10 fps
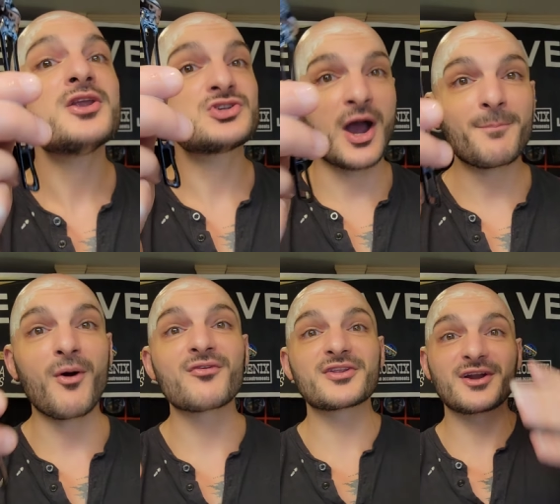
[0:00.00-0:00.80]
jump
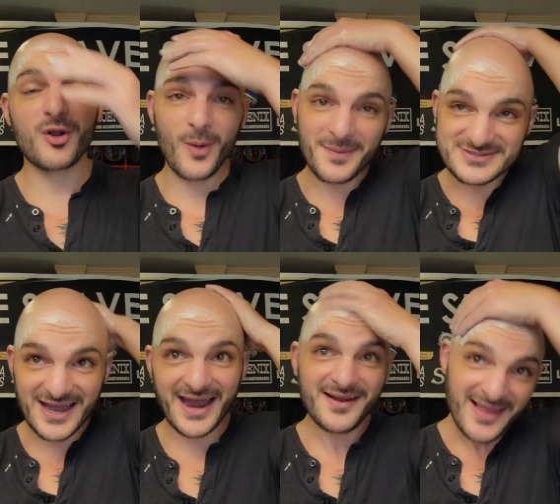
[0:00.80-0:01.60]
over their
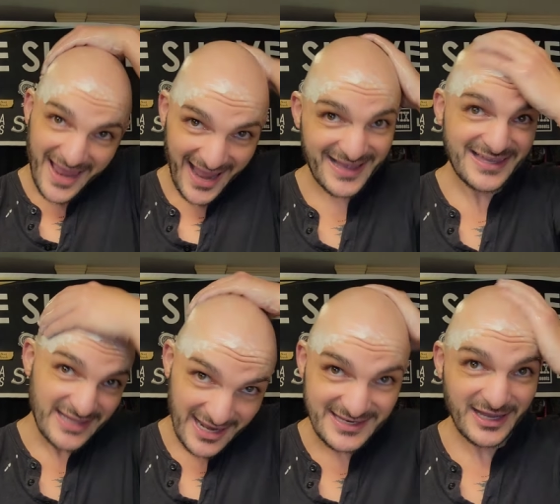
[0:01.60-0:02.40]
website and can
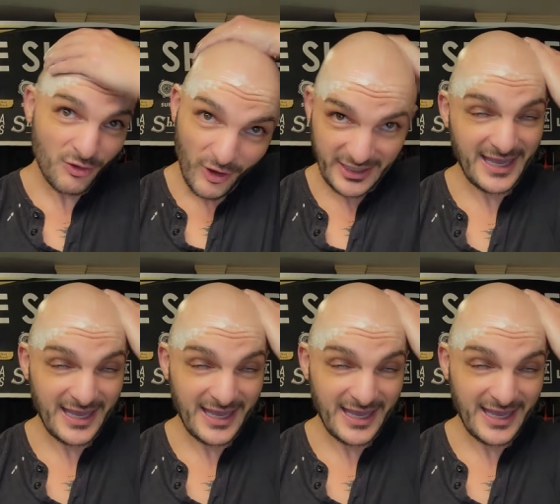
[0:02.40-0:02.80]
and take a look.